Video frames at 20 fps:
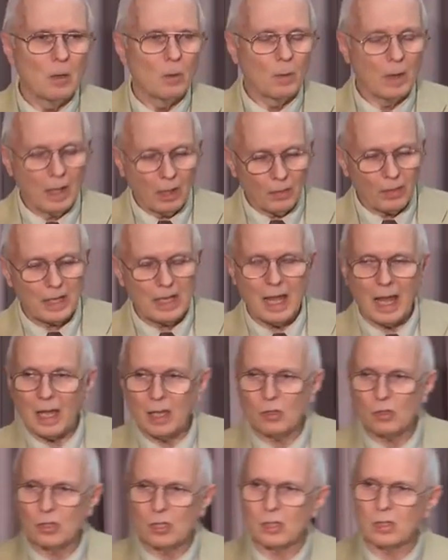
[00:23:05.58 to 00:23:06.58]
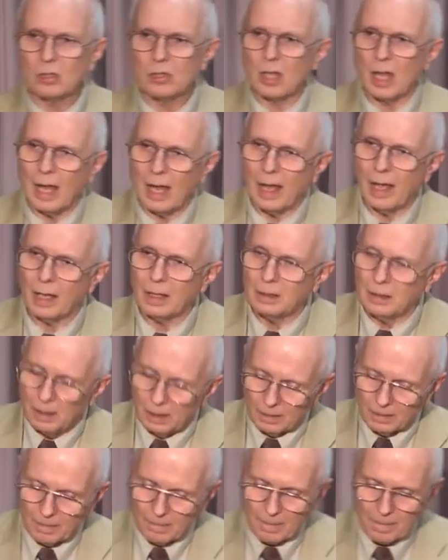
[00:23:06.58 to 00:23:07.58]
Well, the ancients had
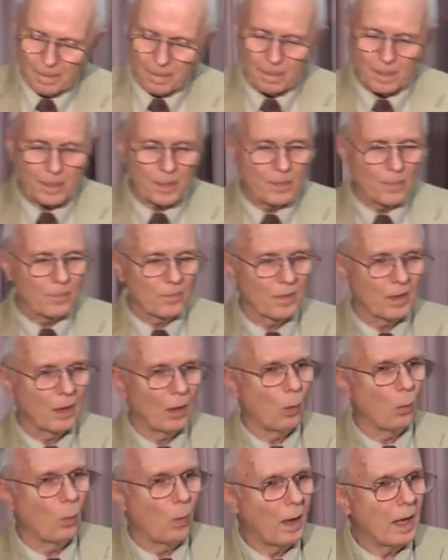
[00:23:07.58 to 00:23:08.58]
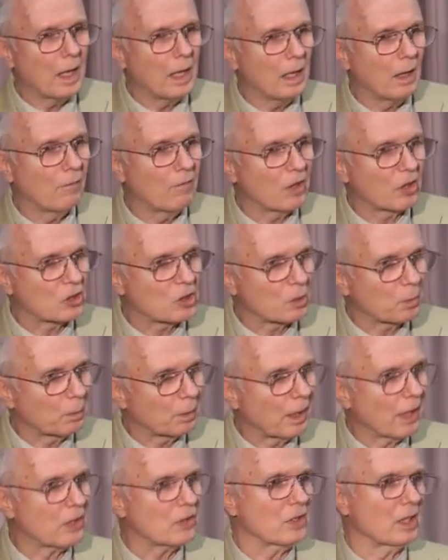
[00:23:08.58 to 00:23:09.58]
a way of
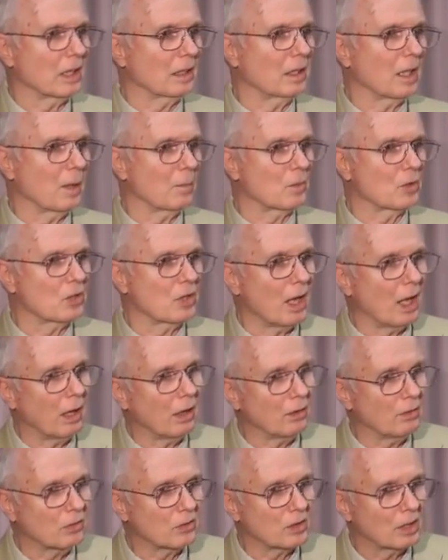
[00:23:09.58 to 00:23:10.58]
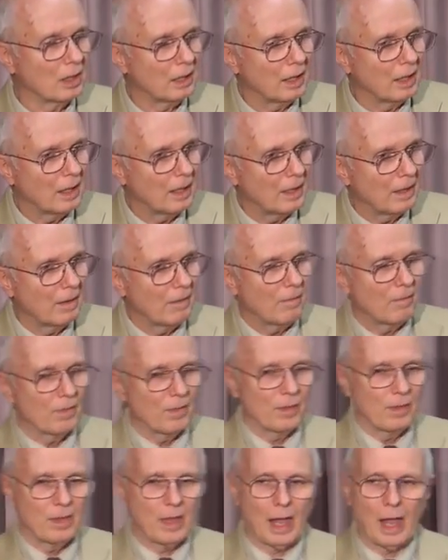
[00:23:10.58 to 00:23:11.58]
expressing themselves
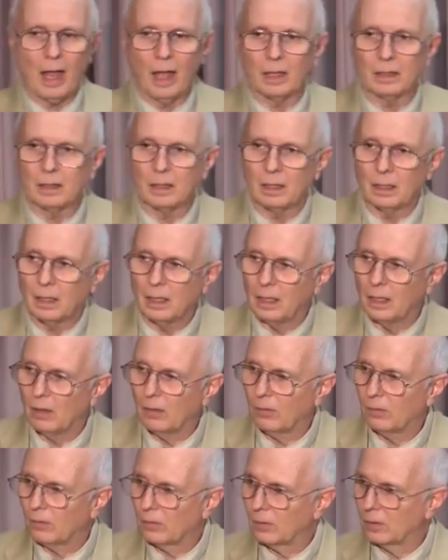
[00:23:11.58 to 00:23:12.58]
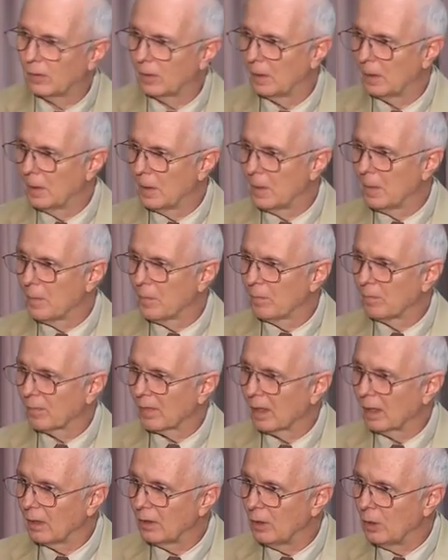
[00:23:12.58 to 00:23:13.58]
that if
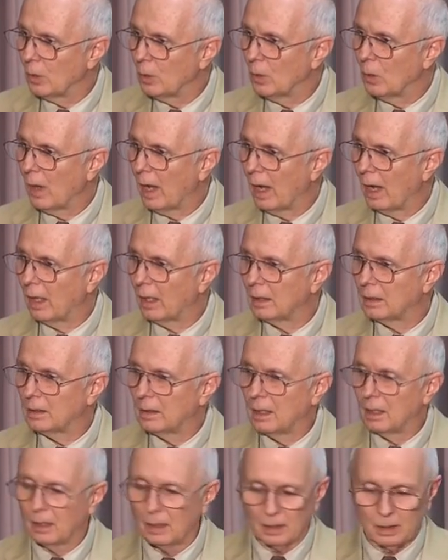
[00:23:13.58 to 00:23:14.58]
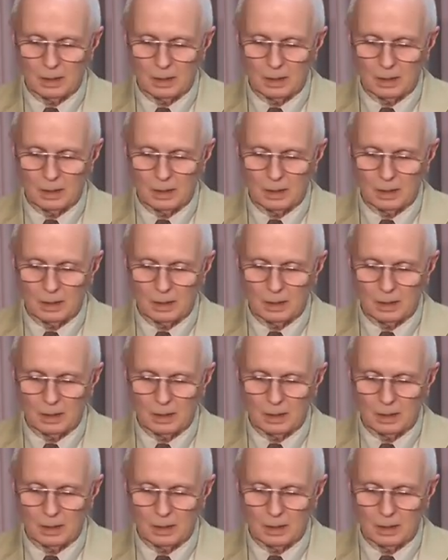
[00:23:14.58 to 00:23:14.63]
you had